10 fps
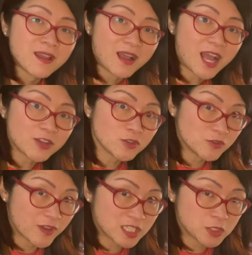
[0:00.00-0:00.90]
I use
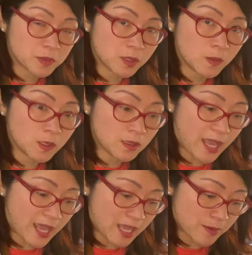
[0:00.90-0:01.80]
vegetable oil,
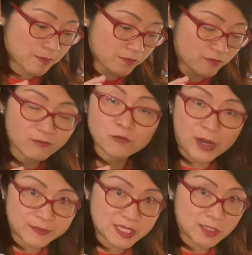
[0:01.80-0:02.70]
um,
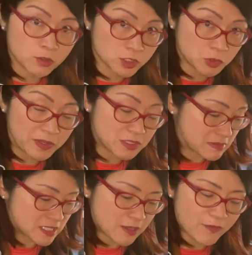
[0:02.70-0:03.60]
rapeseed oil to be
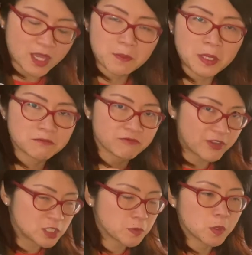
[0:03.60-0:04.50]
specific, but
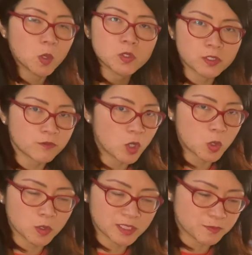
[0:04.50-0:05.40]
vegetable or
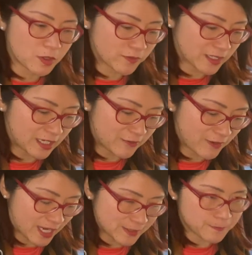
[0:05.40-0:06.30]
sunflower oil is perfectly
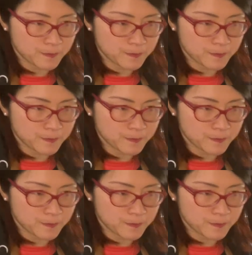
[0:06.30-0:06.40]
fine.